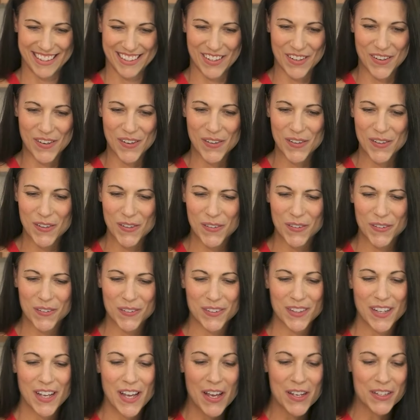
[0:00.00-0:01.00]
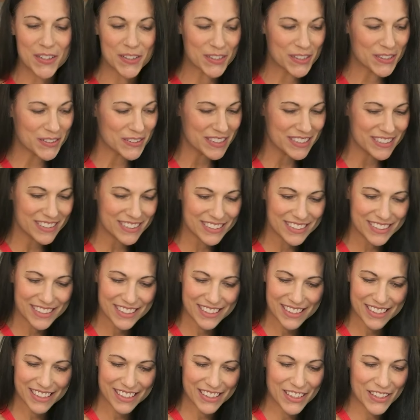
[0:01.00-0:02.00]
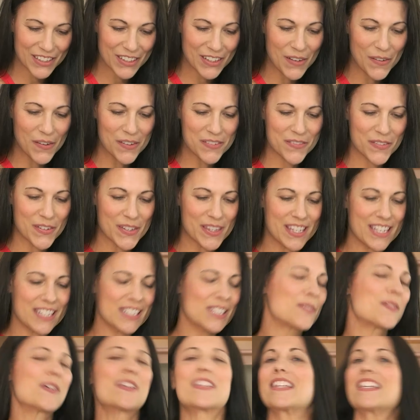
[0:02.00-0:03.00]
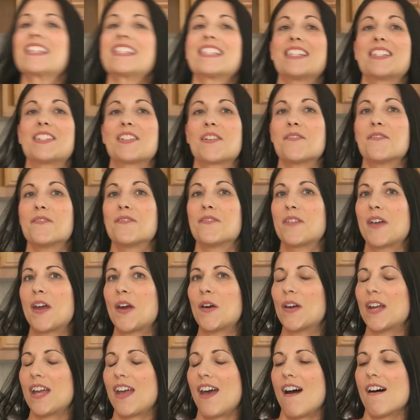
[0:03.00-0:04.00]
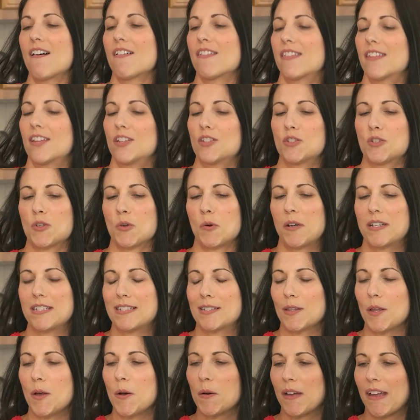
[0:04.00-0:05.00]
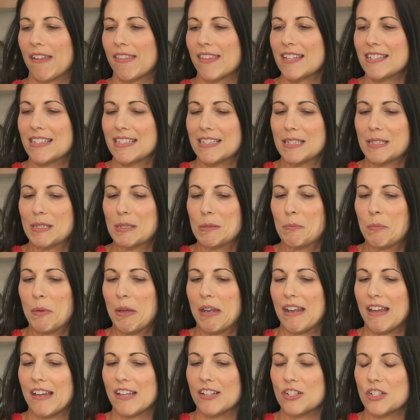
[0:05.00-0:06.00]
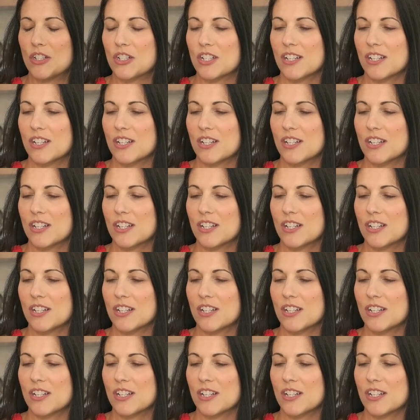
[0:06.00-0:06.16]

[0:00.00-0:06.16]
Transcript: Oh, you're going for this one. This is a very healthy choice, Logan. This is spinach.